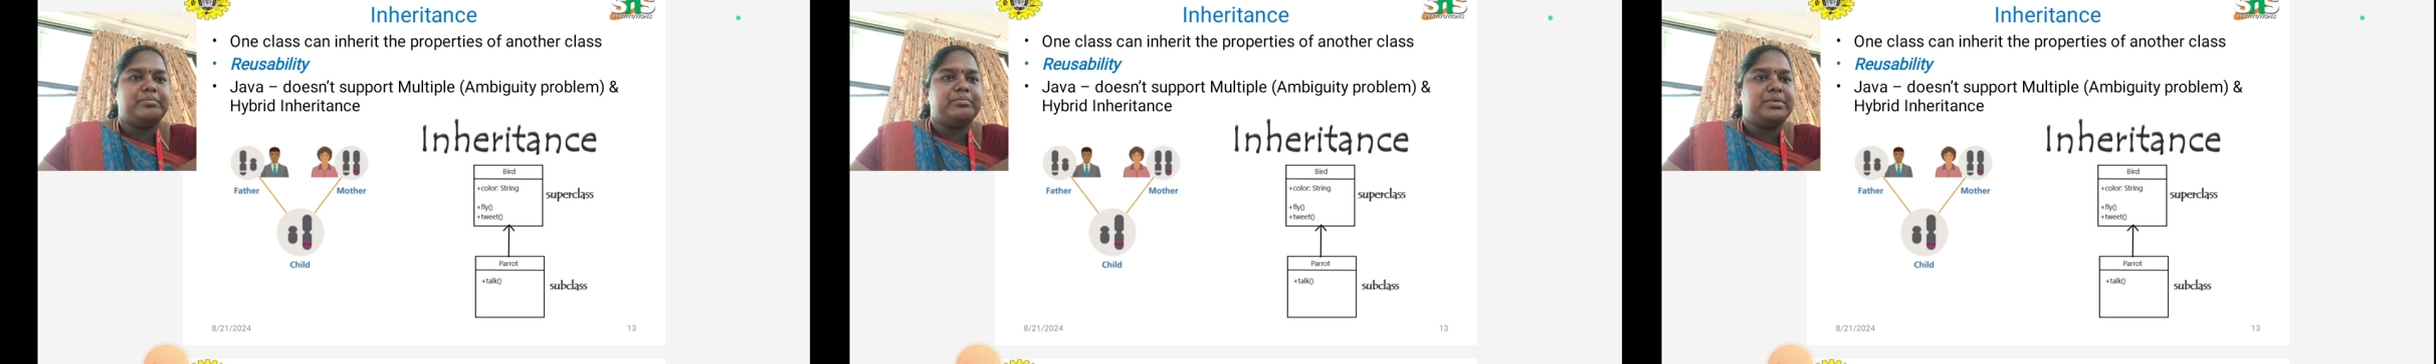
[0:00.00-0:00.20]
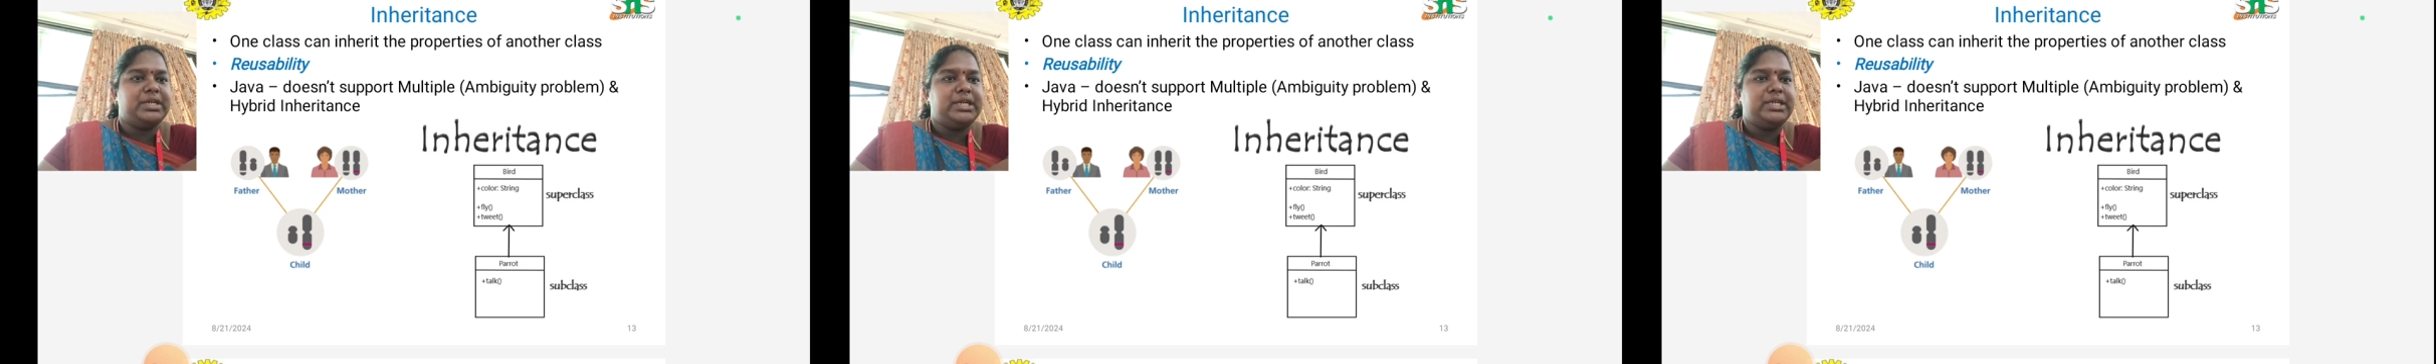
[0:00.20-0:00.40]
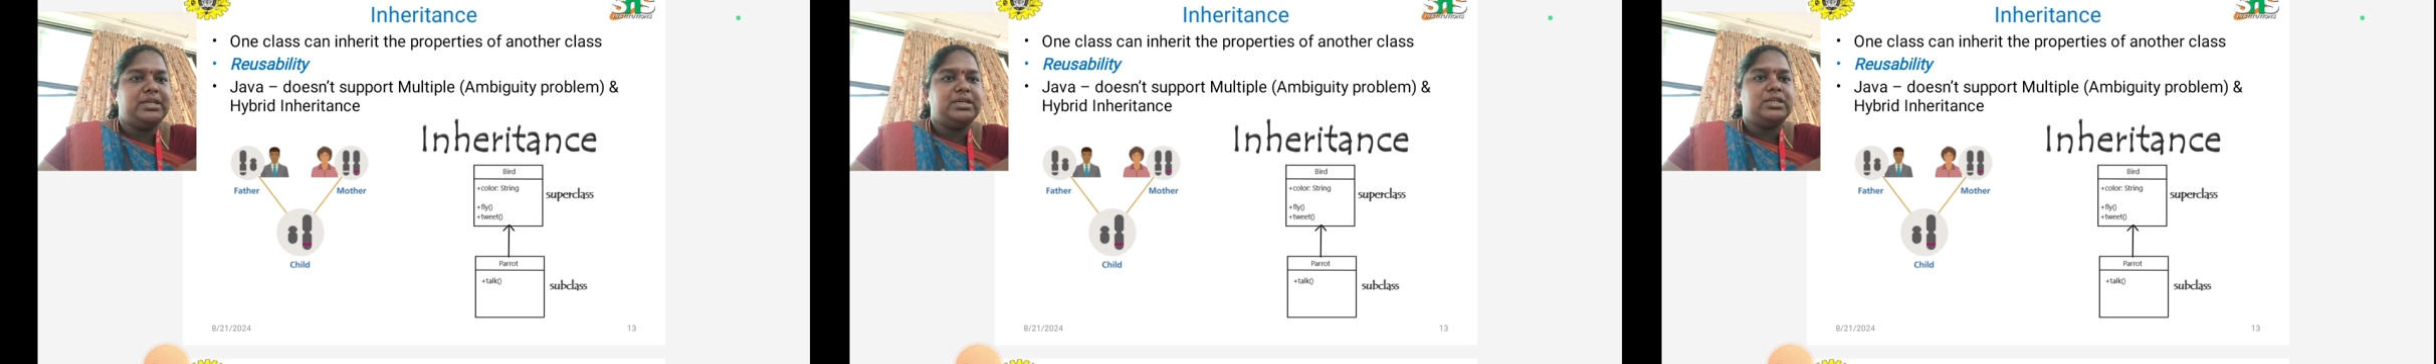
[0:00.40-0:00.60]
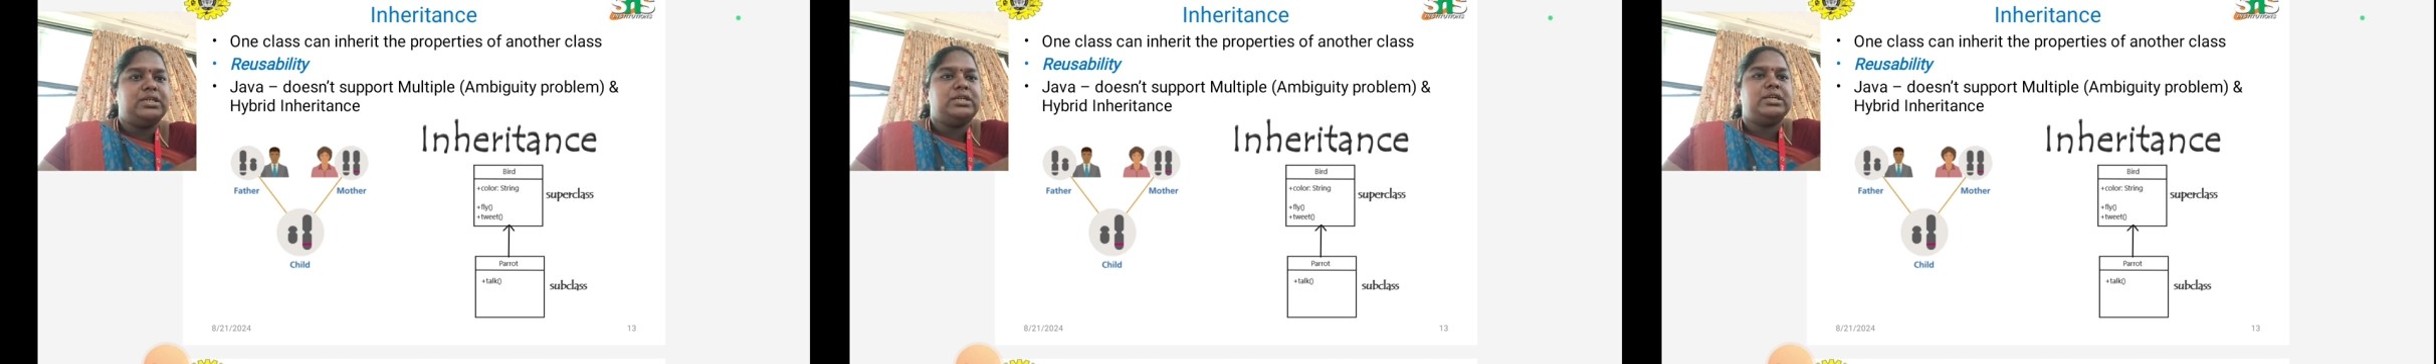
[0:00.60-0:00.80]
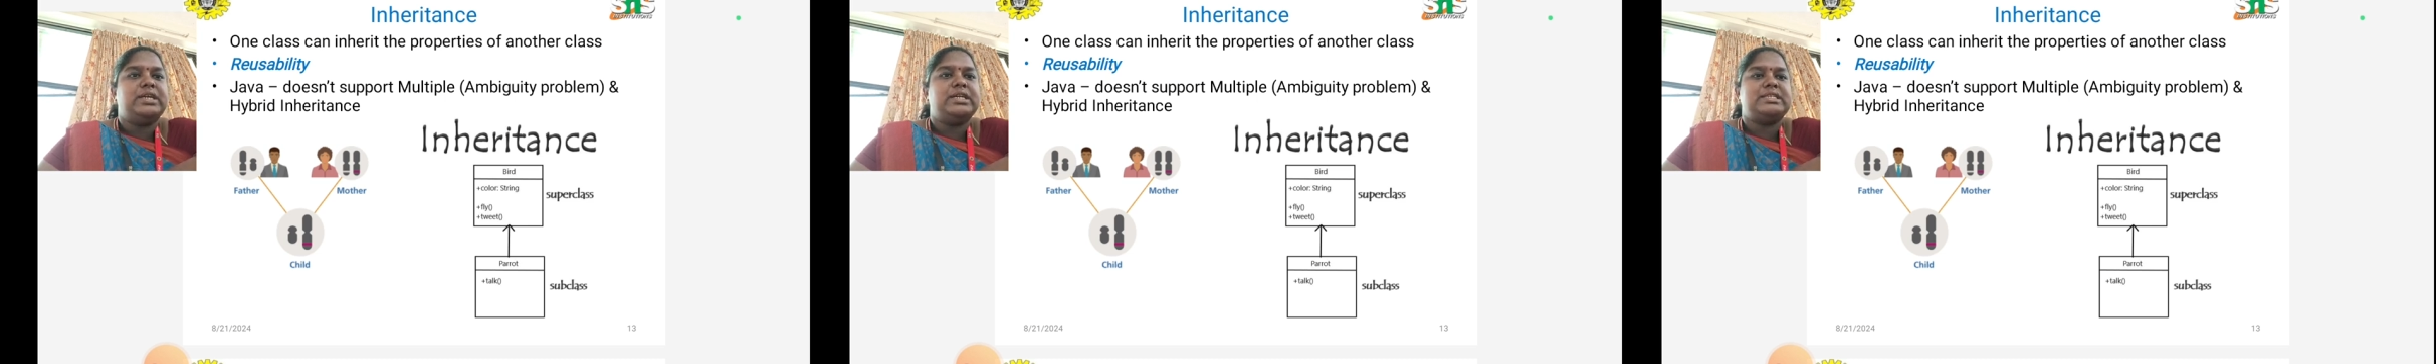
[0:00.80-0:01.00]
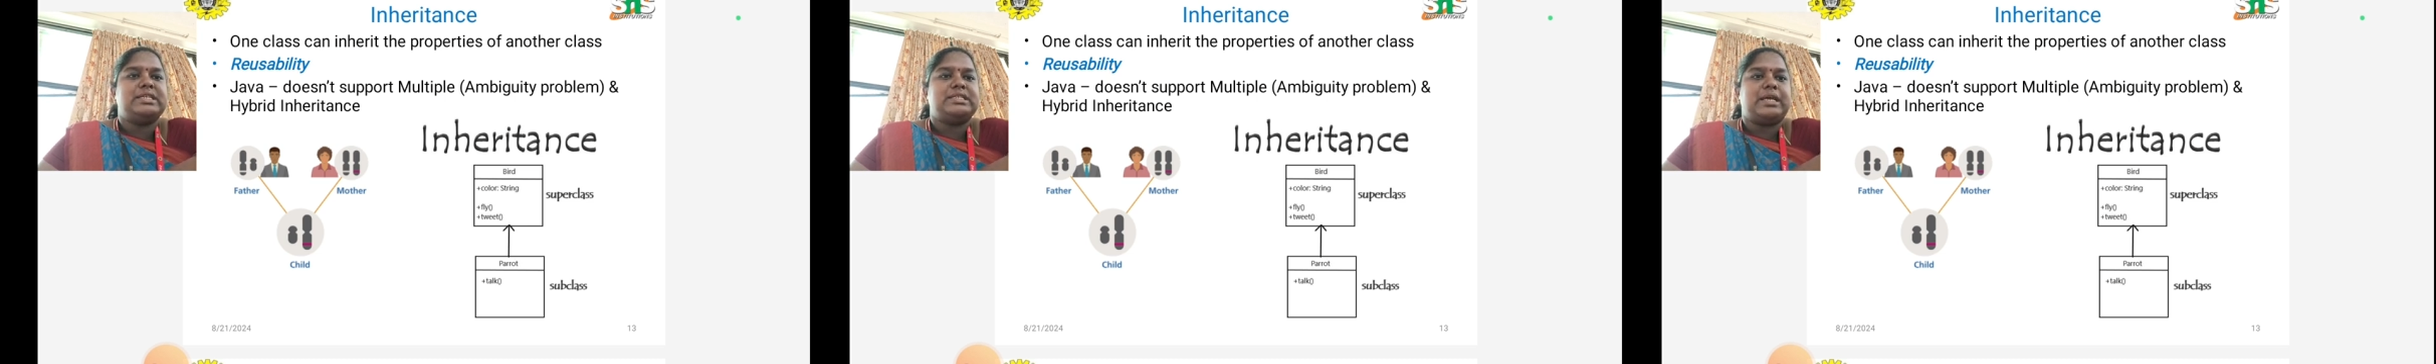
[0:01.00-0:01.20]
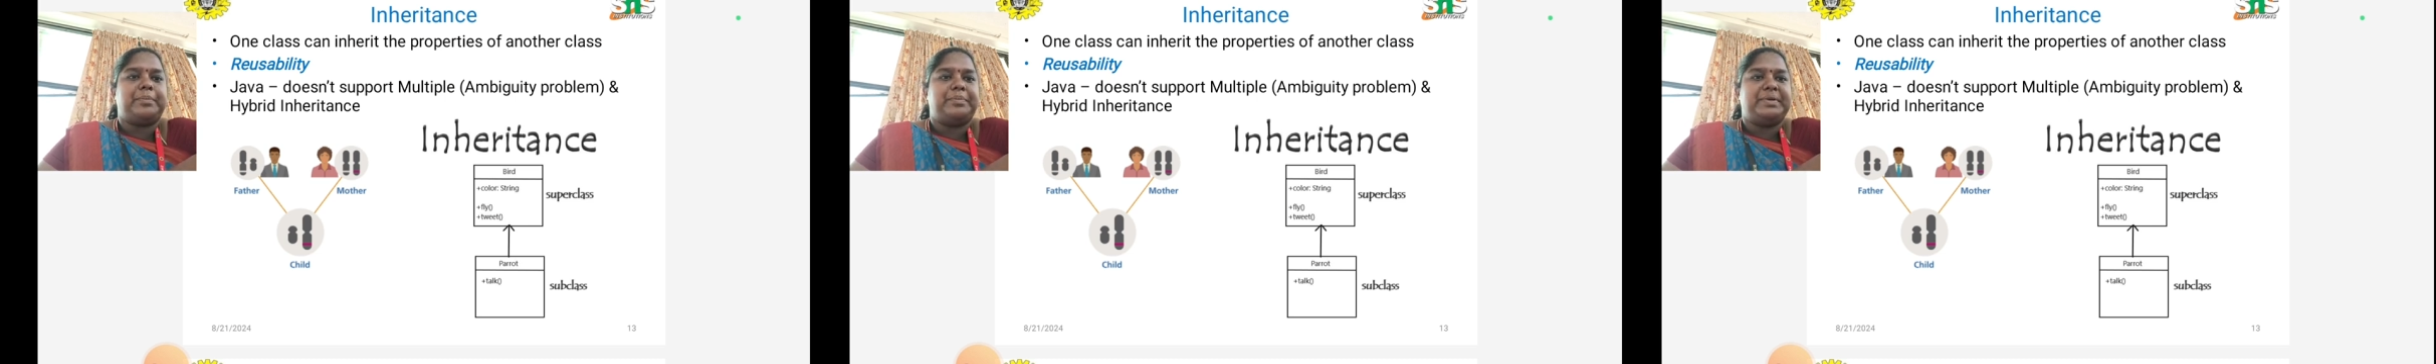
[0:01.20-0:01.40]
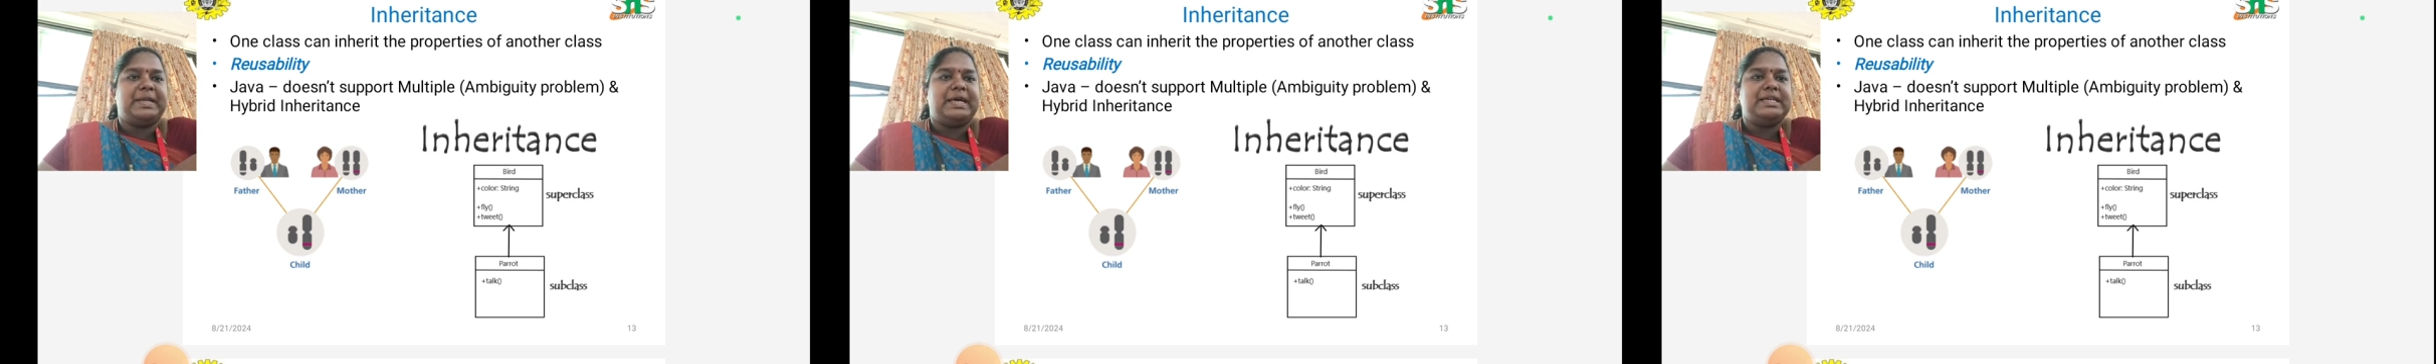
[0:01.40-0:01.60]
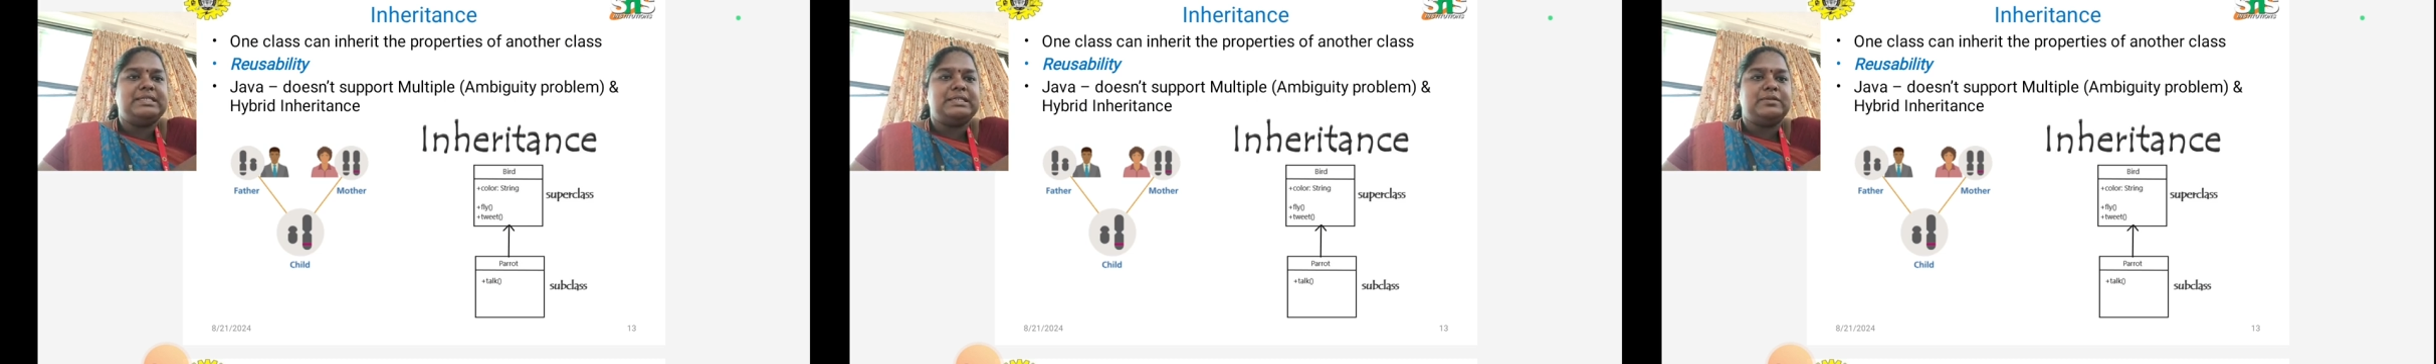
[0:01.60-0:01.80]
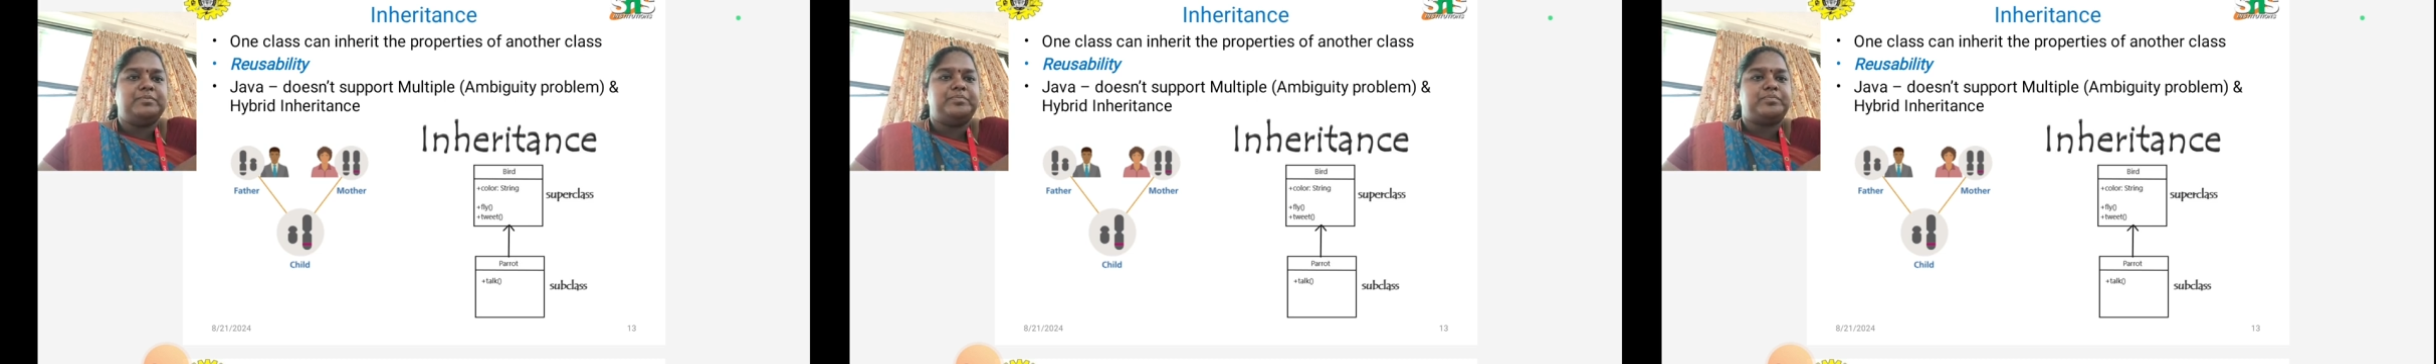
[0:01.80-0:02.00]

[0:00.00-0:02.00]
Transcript: bird, it is a subclass.